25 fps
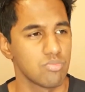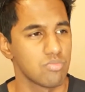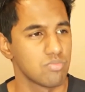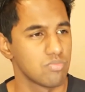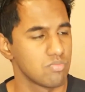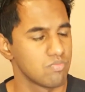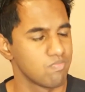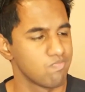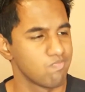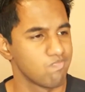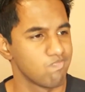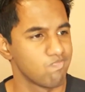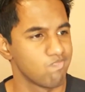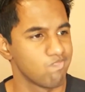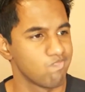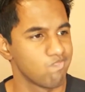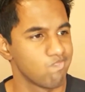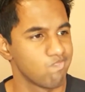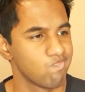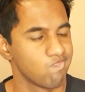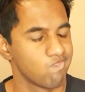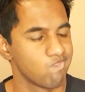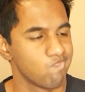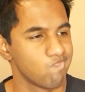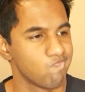
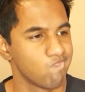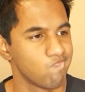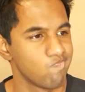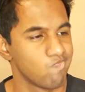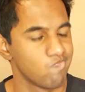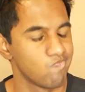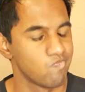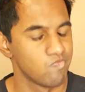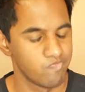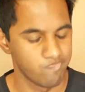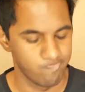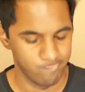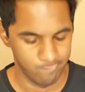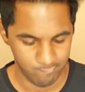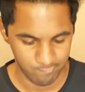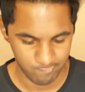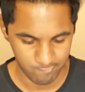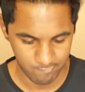(silence)